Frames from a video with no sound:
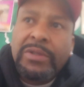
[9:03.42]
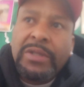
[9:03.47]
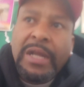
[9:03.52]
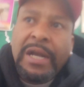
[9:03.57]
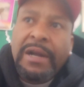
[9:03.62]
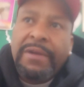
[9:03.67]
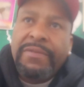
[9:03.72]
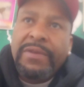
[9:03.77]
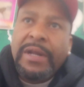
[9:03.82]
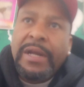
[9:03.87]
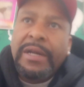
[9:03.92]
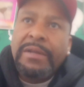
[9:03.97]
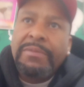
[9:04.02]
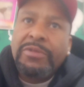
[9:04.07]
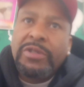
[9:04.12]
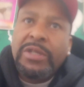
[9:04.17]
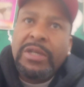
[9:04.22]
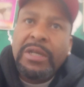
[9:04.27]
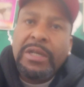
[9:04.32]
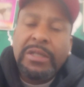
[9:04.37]
was laughing at
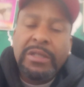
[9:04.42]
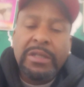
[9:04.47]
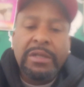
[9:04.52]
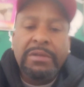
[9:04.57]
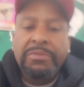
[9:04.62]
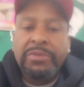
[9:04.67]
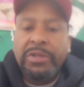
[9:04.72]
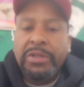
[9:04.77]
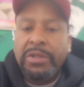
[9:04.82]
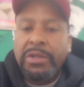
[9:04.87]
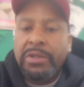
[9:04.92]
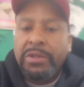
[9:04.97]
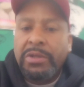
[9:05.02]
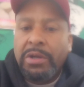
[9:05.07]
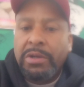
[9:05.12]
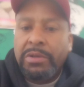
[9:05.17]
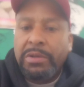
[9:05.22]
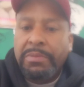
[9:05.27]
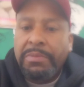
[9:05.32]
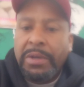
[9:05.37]
him and teasing him and shit,
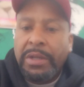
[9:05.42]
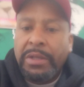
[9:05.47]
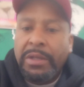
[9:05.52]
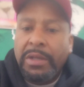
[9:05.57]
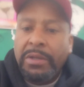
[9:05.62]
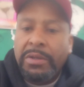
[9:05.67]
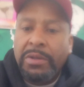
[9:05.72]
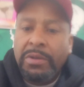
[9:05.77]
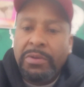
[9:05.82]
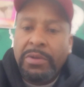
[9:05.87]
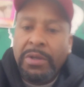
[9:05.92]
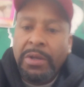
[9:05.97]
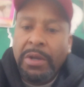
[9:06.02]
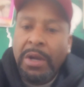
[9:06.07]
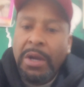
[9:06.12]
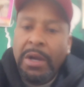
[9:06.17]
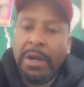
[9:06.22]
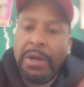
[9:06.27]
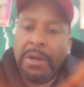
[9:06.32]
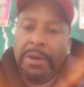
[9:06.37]
talking about they knew it
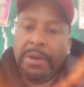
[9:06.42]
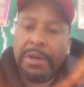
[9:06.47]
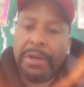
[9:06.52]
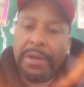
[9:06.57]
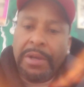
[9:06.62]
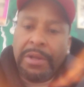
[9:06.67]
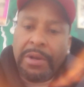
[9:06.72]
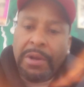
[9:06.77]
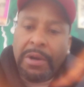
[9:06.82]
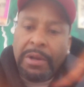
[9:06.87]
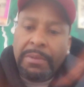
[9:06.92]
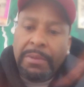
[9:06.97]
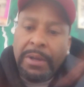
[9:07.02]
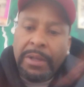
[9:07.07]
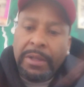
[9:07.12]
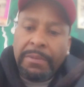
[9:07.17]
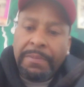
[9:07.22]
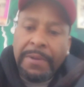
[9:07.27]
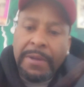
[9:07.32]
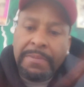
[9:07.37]
and all them
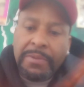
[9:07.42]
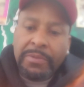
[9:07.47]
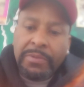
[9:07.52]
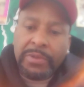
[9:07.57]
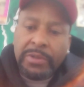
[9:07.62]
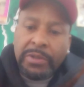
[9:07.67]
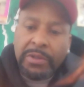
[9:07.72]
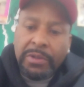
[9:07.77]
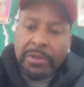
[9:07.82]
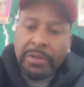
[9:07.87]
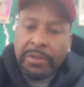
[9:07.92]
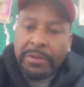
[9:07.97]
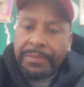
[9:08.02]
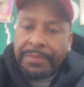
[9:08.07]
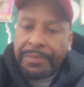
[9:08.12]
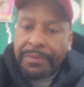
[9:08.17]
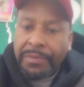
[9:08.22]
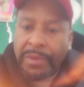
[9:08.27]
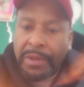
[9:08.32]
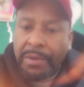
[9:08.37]
other people was uh,
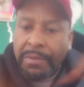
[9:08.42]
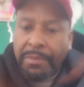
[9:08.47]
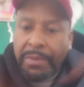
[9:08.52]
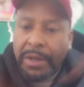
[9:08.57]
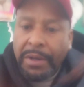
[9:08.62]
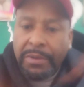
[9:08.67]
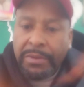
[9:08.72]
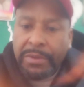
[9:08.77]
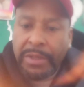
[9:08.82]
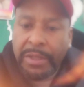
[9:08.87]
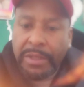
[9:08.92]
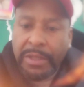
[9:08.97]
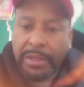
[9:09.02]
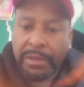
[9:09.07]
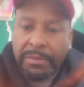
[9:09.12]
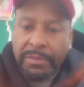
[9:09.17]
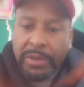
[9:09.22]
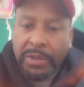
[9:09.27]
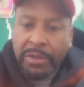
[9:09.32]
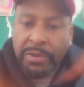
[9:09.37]
but I don't think none
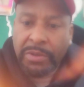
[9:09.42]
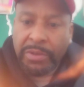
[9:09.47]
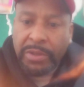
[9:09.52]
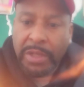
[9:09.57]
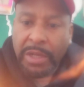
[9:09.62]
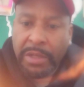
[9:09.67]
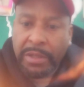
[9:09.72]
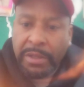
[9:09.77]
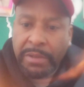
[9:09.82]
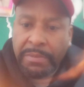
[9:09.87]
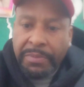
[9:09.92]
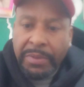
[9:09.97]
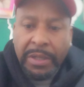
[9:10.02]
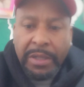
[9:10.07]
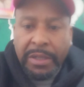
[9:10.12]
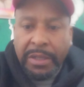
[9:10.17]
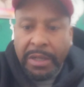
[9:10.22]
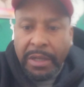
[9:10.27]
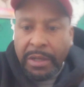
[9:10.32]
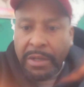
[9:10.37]
of them dudes down there
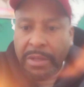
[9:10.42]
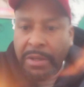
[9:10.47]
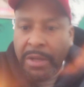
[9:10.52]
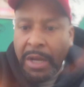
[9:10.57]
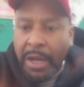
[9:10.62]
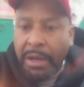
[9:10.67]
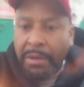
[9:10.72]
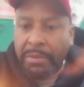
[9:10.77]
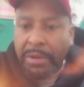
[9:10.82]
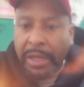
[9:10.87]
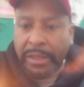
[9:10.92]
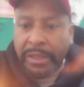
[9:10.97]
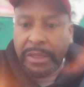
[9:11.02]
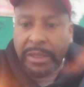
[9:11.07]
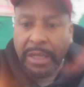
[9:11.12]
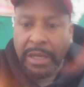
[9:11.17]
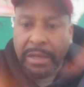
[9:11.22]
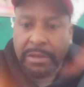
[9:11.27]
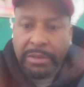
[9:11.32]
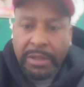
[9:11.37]
beat Canelo. But at the
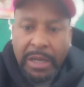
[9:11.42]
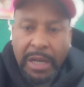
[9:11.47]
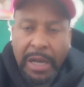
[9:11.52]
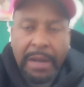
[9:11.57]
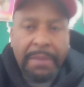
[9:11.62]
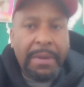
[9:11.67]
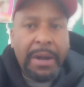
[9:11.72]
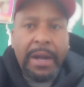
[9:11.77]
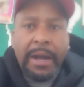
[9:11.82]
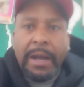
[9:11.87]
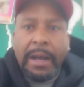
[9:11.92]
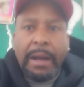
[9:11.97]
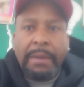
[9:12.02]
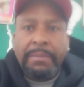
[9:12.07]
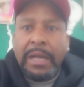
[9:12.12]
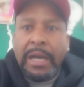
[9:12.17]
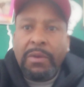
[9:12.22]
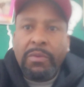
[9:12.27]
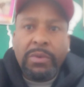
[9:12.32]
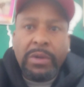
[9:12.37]
same time, I,
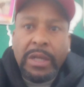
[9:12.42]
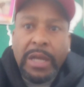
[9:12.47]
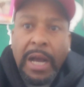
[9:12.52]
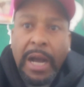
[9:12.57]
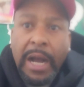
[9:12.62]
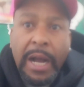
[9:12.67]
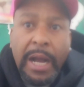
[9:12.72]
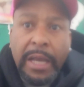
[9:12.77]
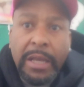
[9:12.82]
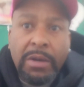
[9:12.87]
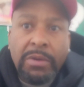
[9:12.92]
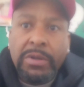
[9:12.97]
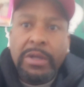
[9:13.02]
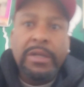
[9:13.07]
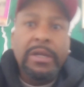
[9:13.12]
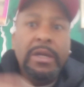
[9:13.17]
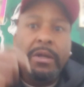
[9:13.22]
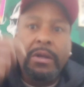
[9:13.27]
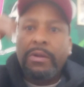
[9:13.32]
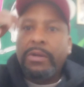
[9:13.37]
am not really high on
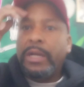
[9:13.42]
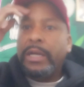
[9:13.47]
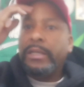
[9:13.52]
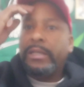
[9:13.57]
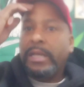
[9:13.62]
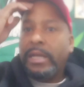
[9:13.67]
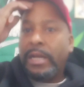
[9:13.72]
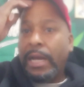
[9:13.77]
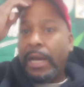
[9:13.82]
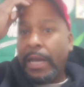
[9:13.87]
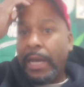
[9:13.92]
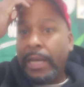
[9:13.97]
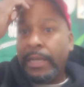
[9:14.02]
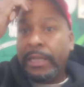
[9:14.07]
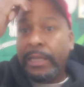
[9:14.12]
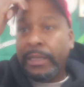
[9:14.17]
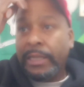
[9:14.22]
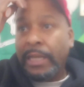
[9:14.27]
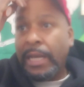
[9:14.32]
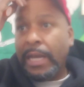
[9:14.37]
Canelo like that. I
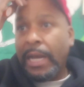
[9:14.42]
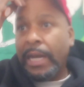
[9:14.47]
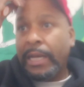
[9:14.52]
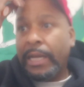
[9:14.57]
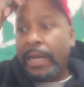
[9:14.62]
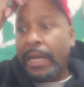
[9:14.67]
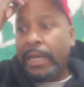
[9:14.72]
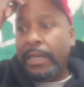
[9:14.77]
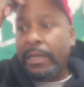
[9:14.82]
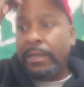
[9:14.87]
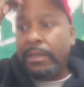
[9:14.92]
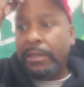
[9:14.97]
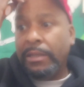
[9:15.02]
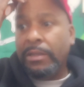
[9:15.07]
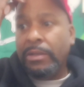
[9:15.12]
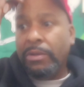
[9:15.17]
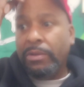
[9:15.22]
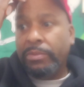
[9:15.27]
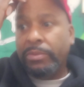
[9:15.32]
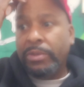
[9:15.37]
hate that they act like
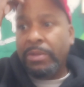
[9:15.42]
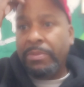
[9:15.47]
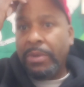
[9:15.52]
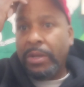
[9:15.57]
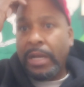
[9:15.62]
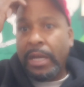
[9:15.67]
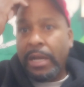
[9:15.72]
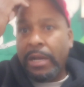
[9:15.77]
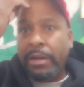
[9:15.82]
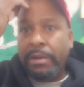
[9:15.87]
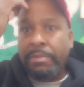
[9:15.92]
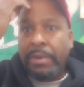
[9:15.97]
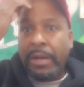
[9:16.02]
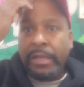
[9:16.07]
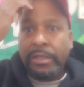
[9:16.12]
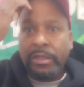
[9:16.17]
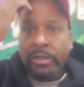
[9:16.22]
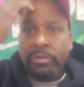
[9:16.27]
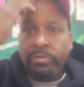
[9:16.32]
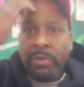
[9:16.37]
you know what I'm talking about, like
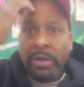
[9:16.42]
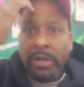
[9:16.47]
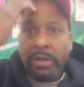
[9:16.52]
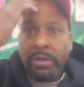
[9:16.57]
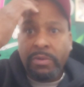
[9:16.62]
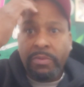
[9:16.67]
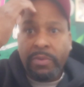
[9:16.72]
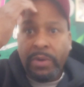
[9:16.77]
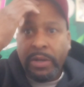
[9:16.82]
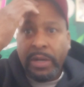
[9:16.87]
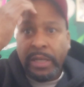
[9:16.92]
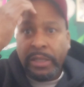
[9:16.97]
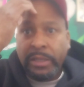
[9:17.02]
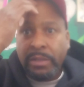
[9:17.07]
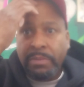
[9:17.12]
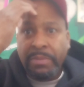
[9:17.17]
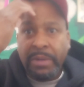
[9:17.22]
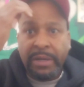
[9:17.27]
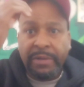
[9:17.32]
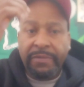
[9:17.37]
everybody just running around. That's
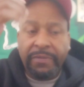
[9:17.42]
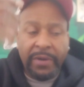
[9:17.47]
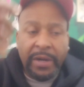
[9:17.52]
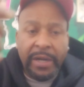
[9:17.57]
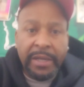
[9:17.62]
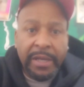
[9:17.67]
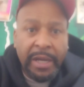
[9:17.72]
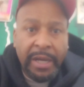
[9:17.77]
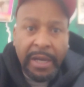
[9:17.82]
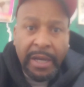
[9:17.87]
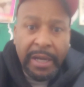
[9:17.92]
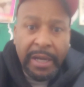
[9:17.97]
the money fight.